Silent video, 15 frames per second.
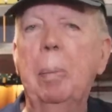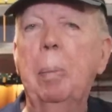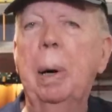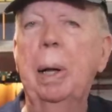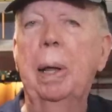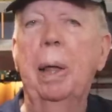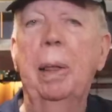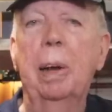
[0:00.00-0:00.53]

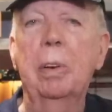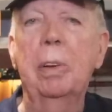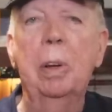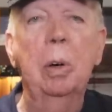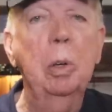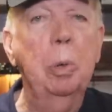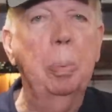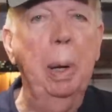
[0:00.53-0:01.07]
but there's
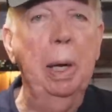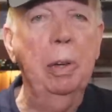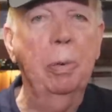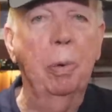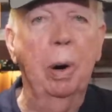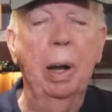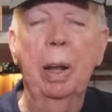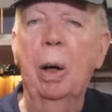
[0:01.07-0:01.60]
no space
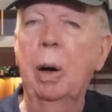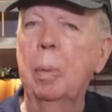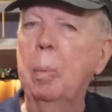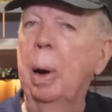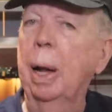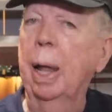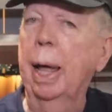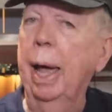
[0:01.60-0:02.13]
for it on
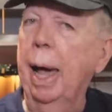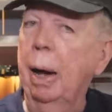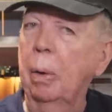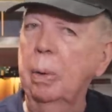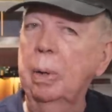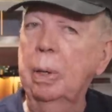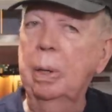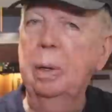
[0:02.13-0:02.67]
my
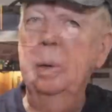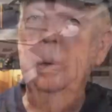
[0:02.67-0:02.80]
layout.